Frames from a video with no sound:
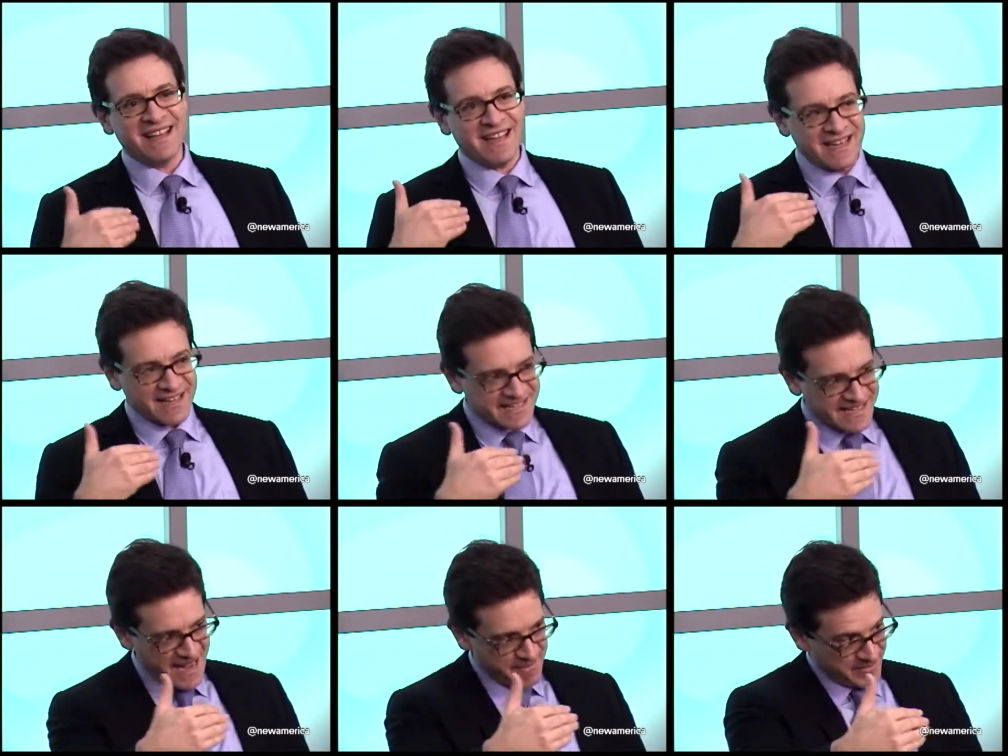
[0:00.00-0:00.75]
He
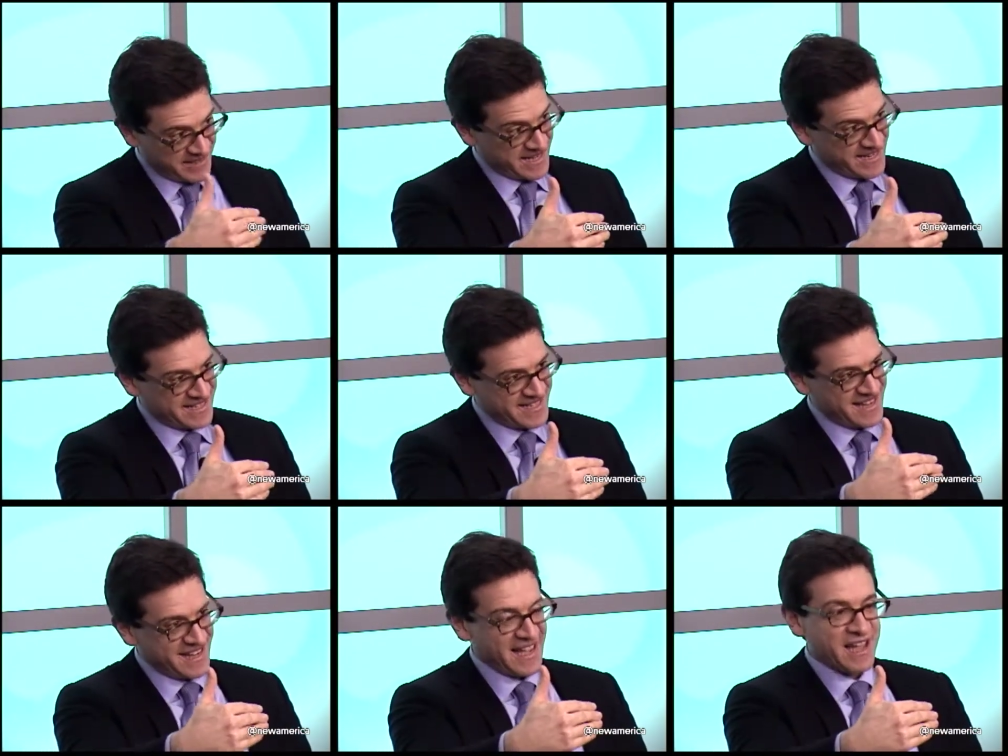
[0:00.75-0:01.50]
accepts this
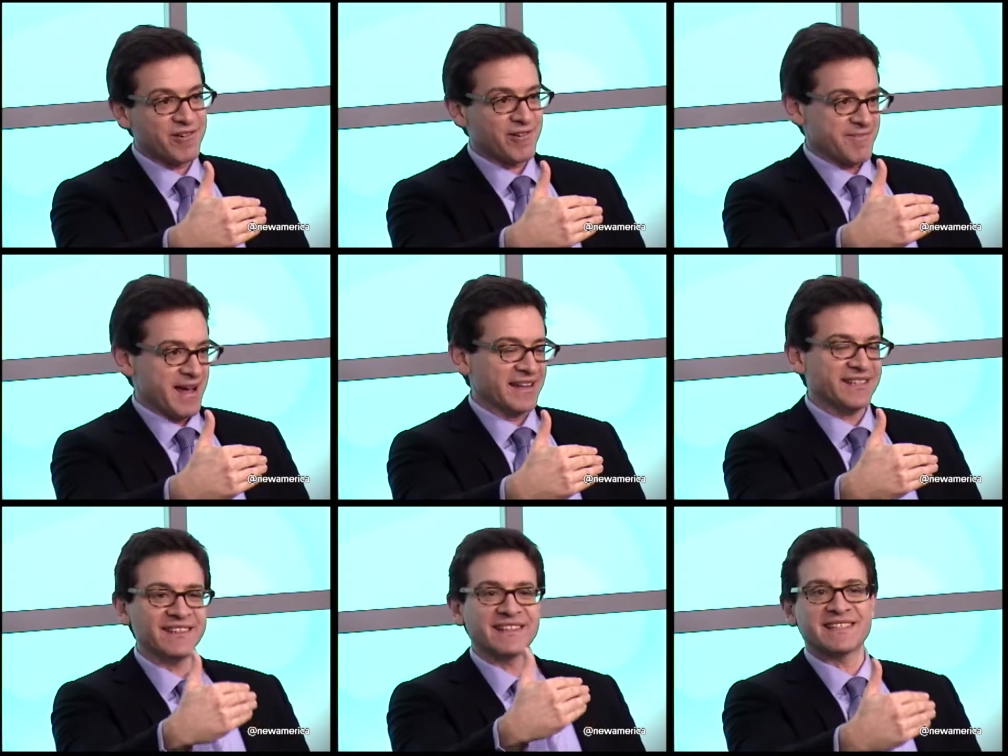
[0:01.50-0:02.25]

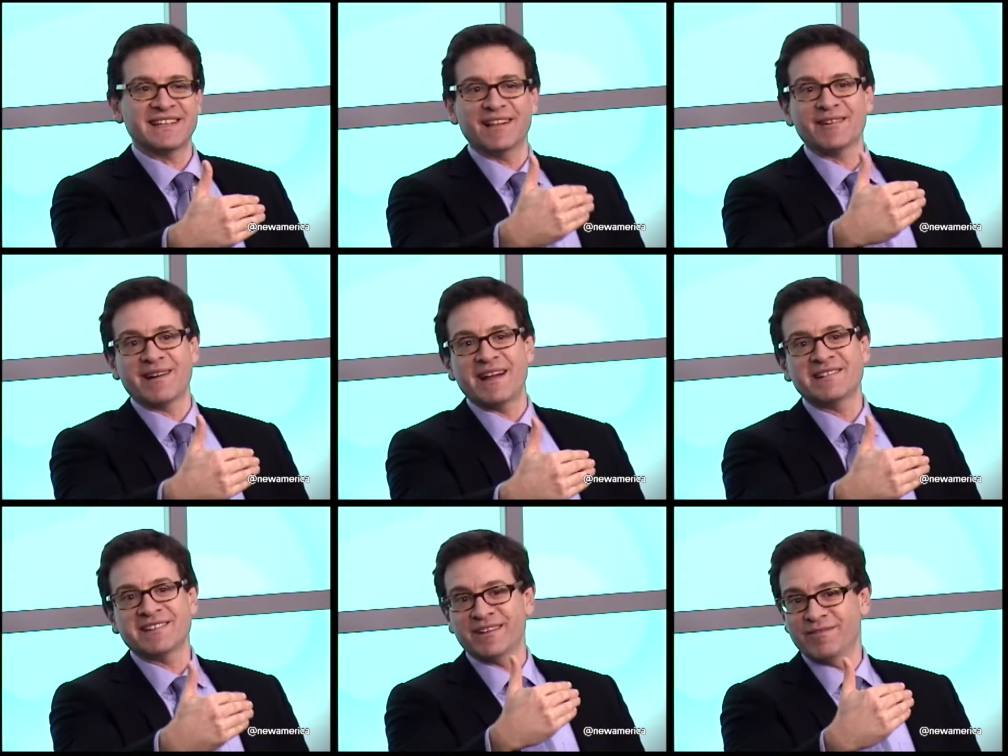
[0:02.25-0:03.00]
incremental
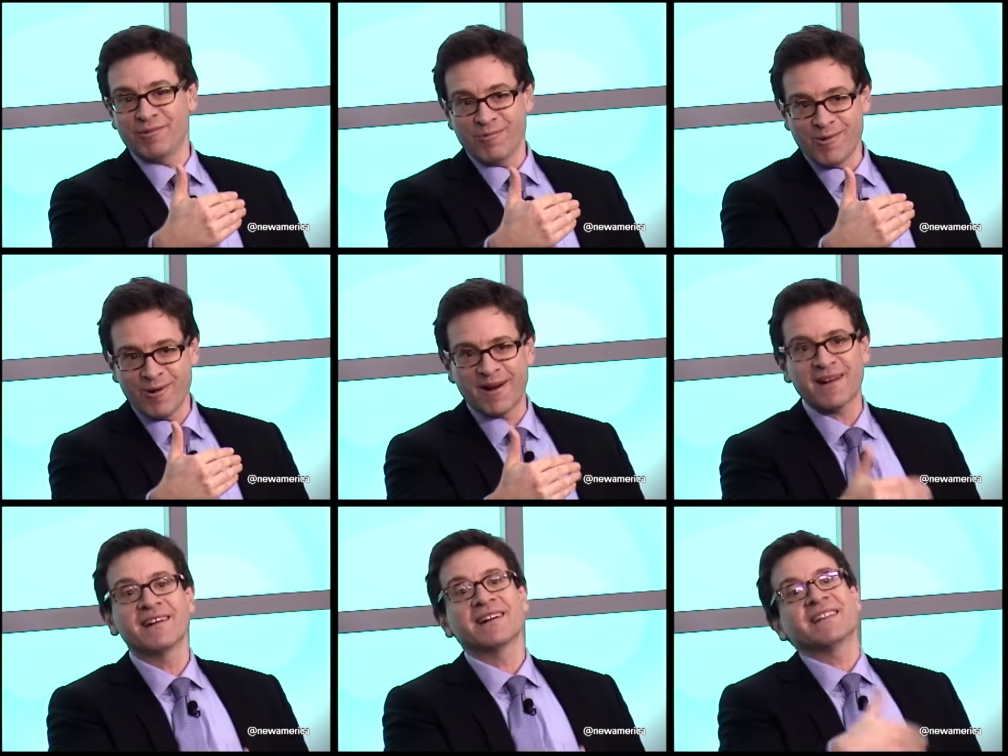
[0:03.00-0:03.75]
acceleration of a
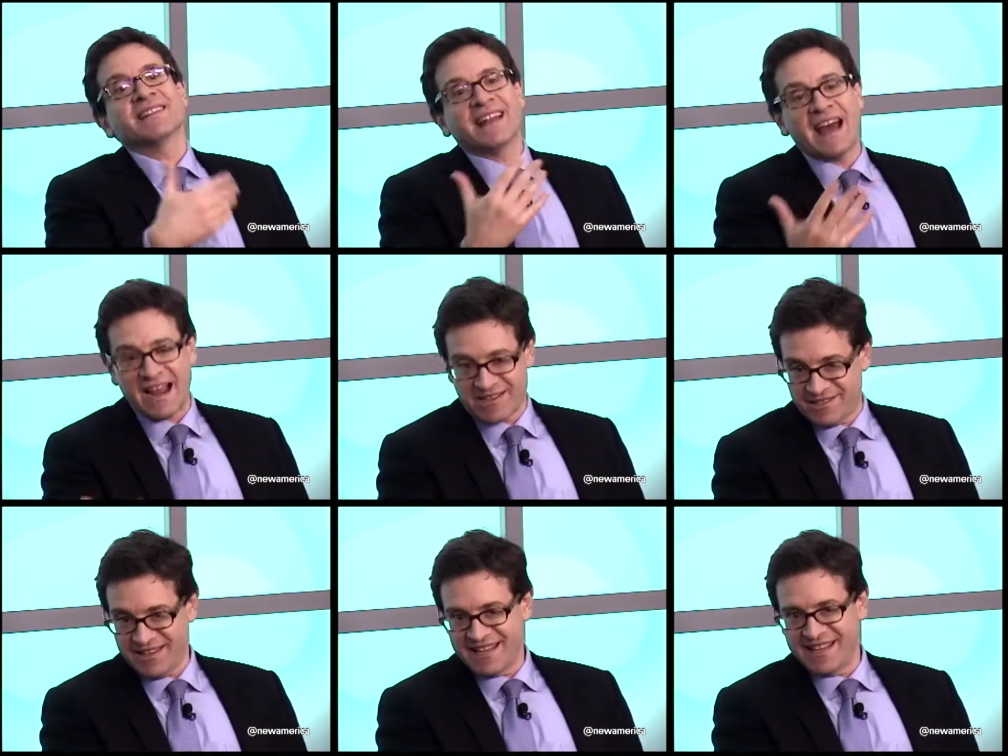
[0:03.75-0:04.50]
war that
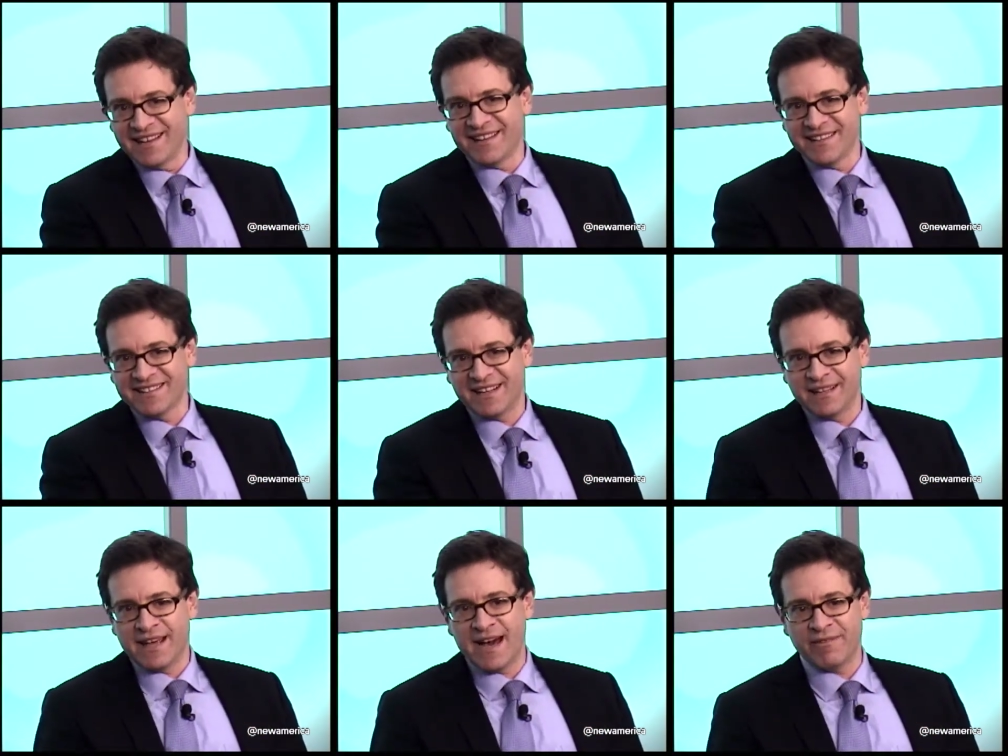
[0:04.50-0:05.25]
actually kills
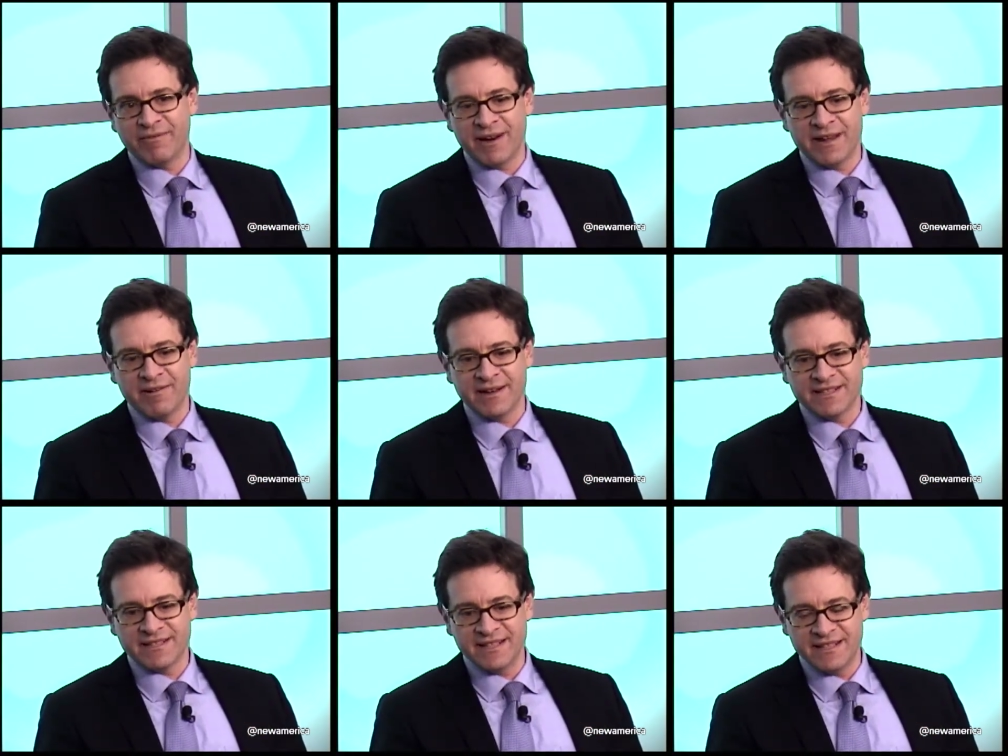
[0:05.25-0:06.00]
a lot of what he
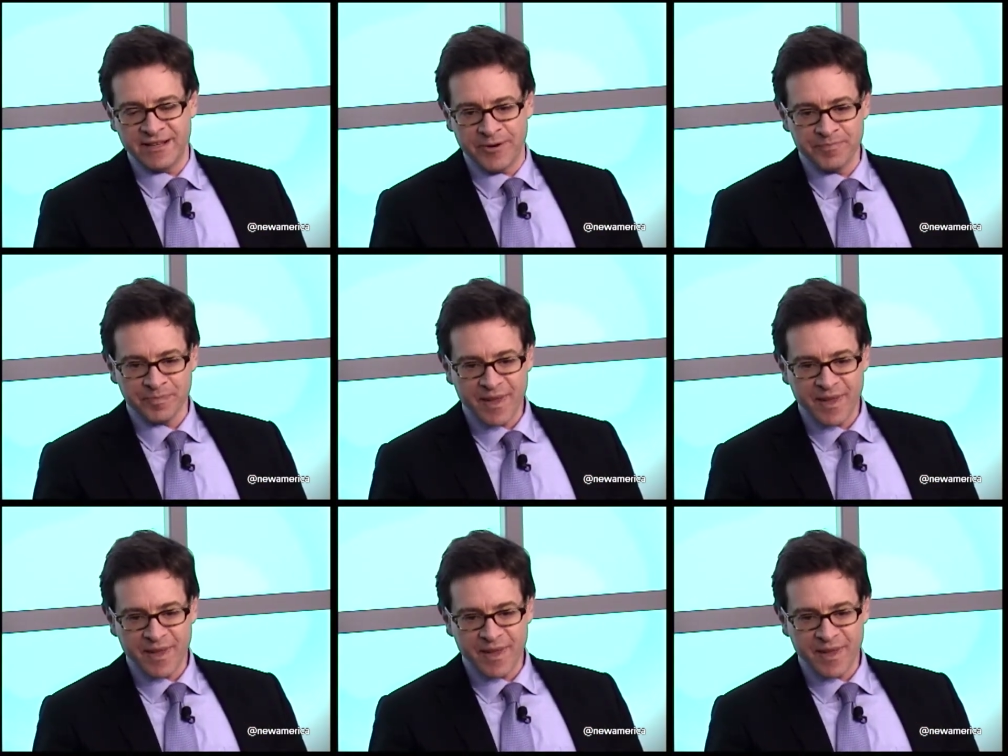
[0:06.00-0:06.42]
wants to do.